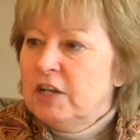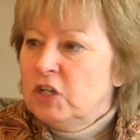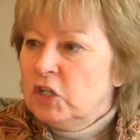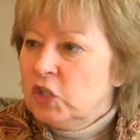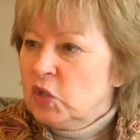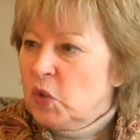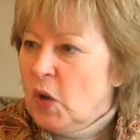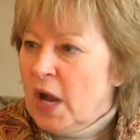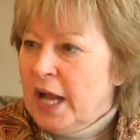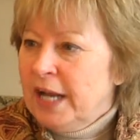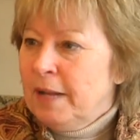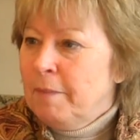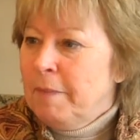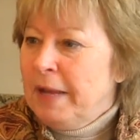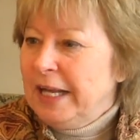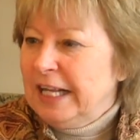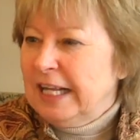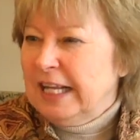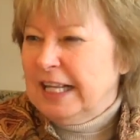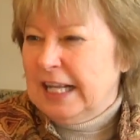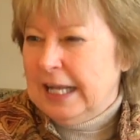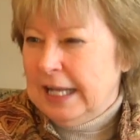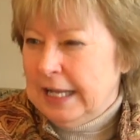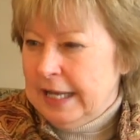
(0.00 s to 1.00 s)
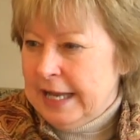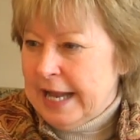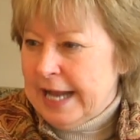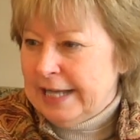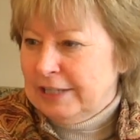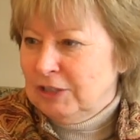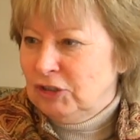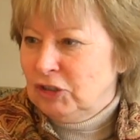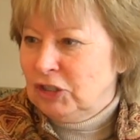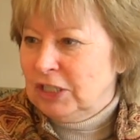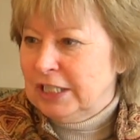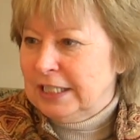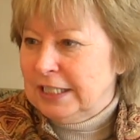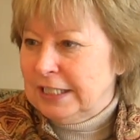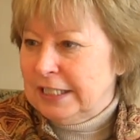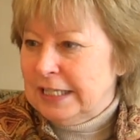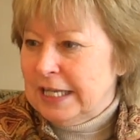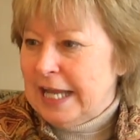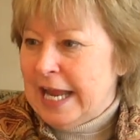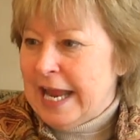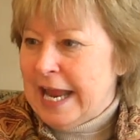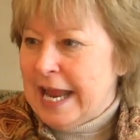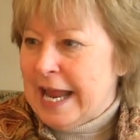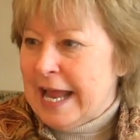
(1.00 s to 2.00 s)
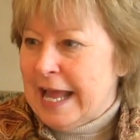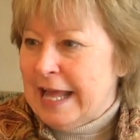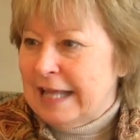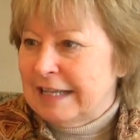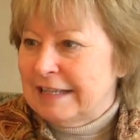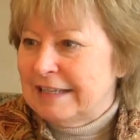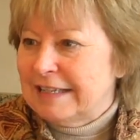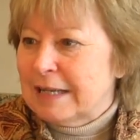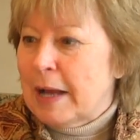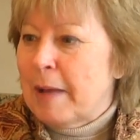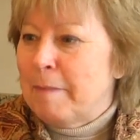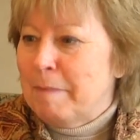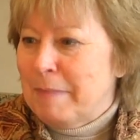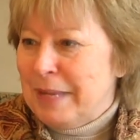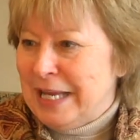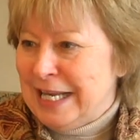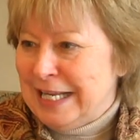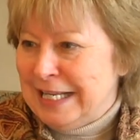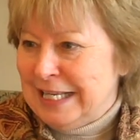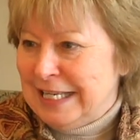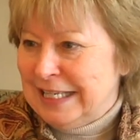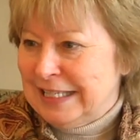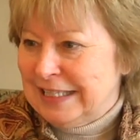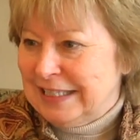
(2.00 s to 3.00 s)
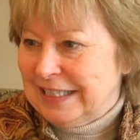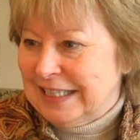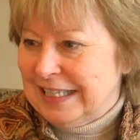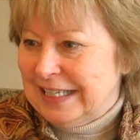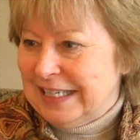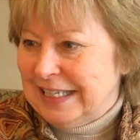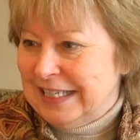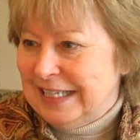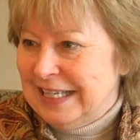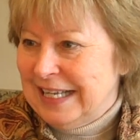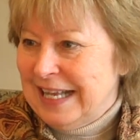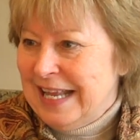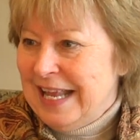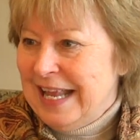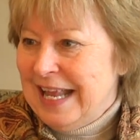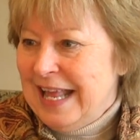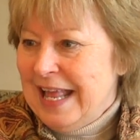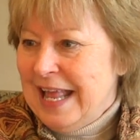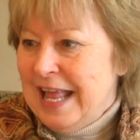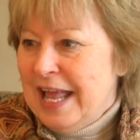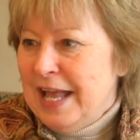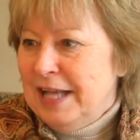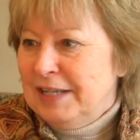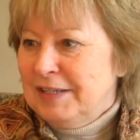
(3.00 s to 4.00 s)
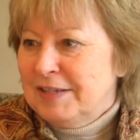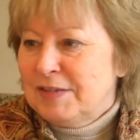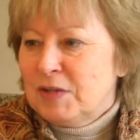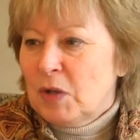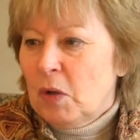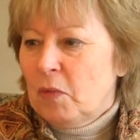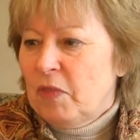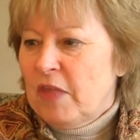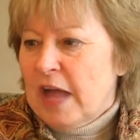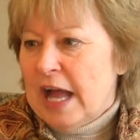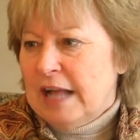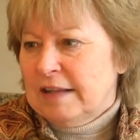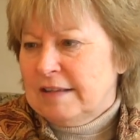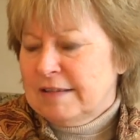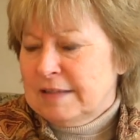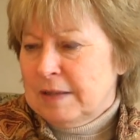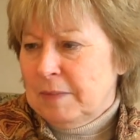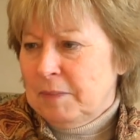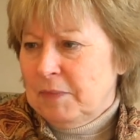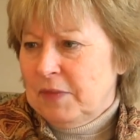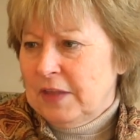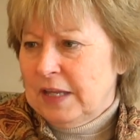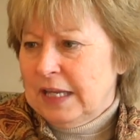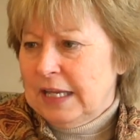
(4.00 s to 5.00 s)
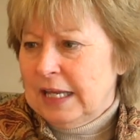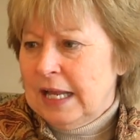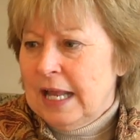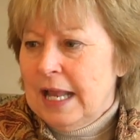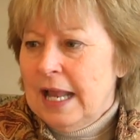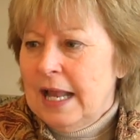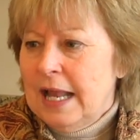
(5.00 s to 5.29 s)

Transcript: Try to make a connection and immediately. Yeah. So that's something.